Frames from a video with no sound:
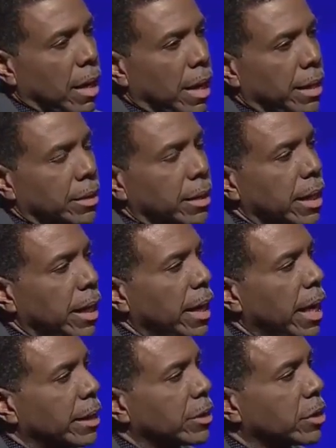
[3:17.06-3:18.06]
And
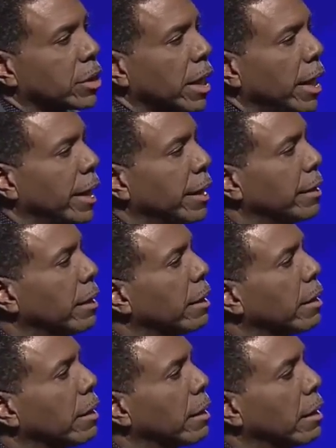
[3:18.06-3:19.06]
today I stand
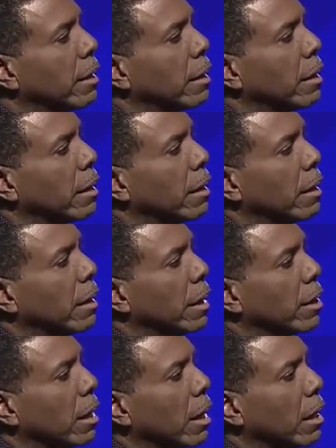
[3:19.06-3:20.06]

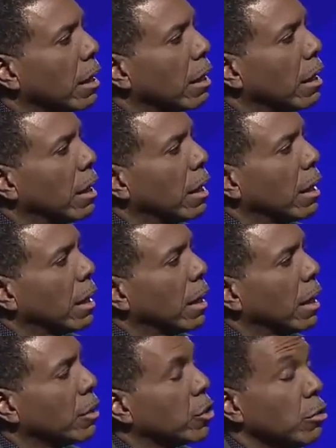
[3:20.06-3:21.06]
in
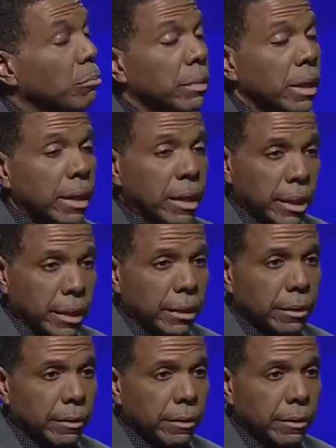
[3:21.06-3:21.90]
humility